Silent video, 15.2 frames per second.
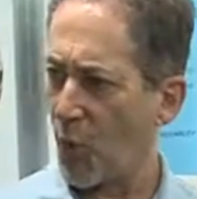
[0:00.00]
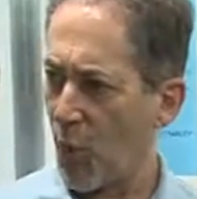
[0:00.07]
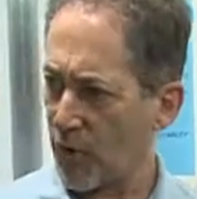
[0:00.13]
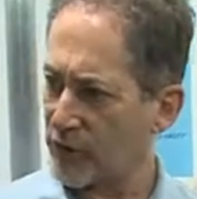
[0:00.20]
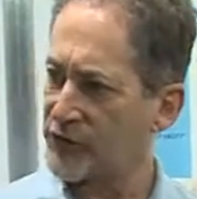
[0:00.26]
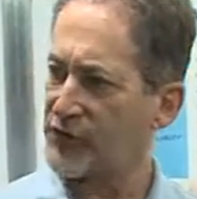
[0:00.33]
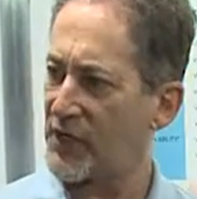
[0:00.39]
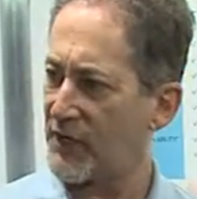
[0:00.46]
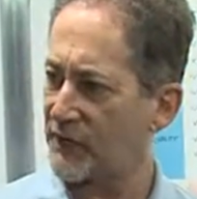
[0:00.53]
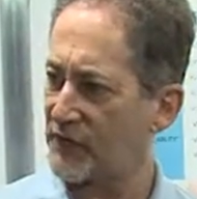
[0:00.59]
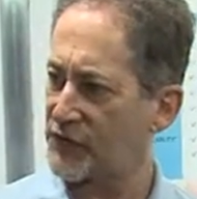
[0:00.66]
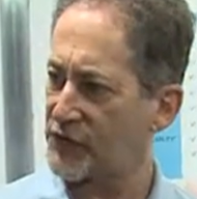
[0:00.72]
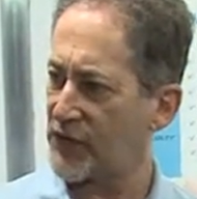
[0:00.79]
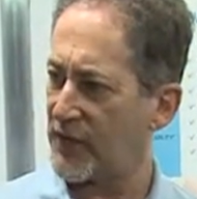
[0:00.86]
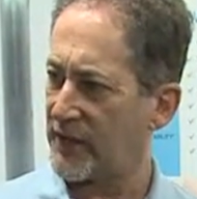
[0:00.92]
water
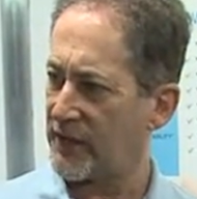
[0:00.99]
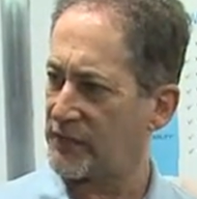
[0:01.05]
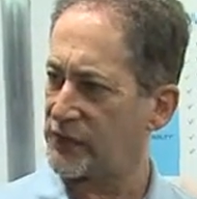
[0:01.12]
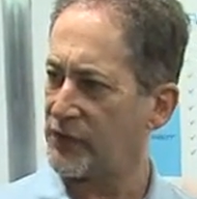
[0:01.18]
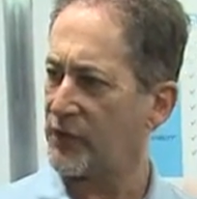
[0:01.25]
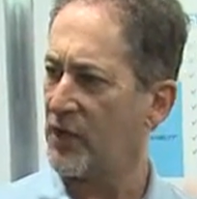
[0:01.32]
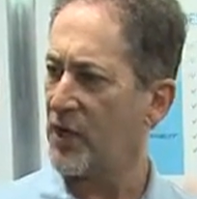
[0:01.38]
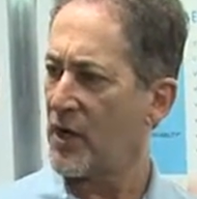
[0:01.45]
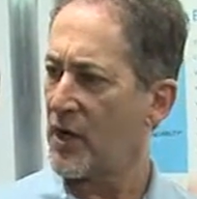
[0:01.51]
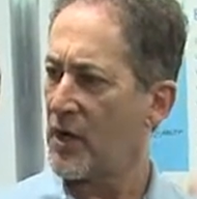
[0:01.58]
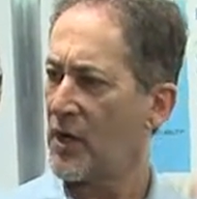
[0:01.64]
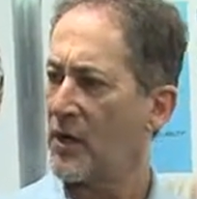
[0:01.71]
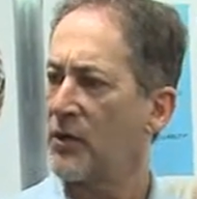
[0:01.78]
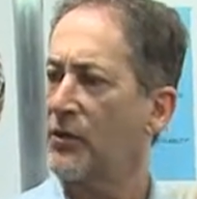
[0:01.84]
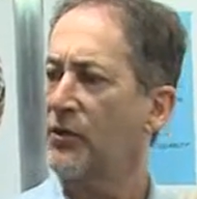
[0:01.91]
saving settings and
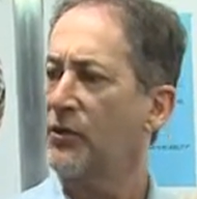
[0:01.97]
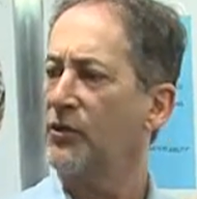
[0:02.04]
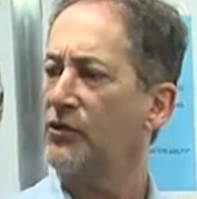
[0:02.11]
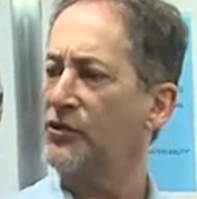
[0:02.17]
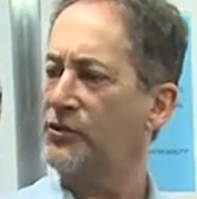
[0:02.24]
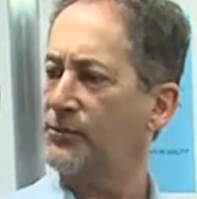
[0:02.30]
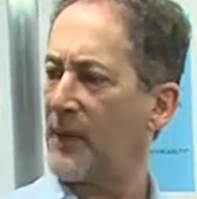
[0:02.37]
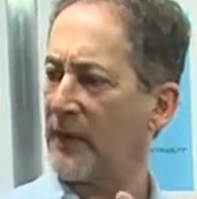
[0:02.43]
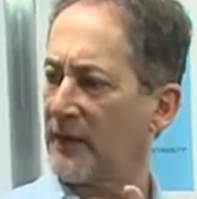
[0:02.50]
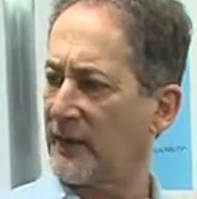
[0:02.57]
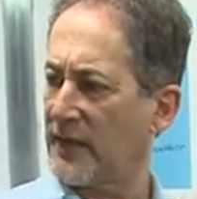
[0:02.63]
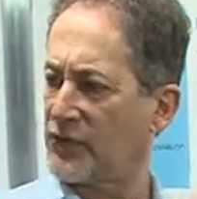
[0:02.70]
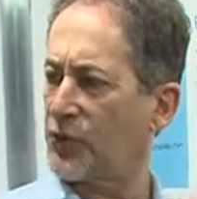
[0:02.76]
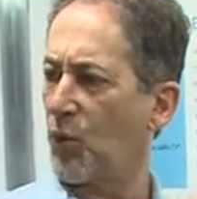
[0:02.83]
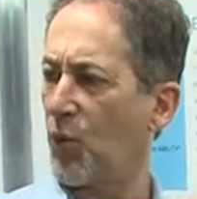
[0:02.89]
spend
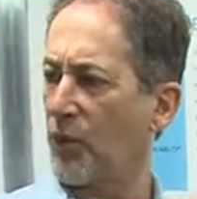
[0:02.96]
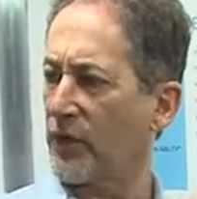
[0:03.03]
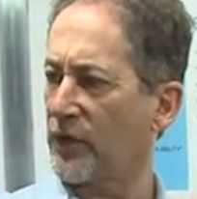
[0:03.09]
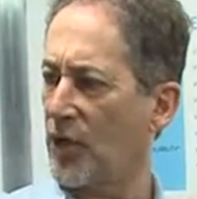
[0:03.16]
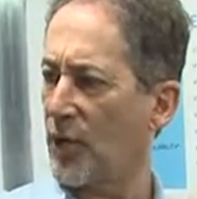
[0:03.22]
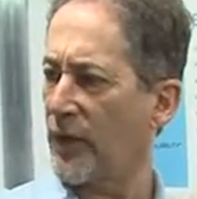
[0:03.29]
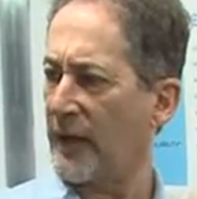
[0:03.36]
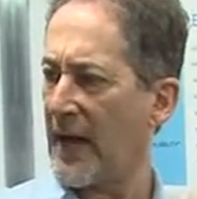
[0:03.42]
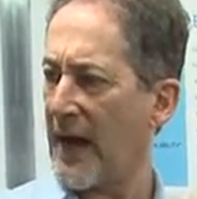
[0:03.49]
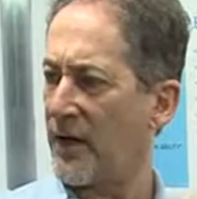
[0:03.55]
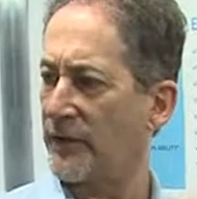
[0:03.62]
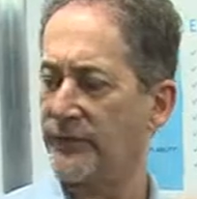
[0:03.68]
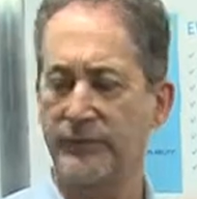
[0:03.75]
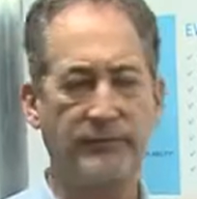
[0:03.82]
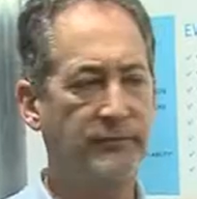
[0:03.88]
less water going out.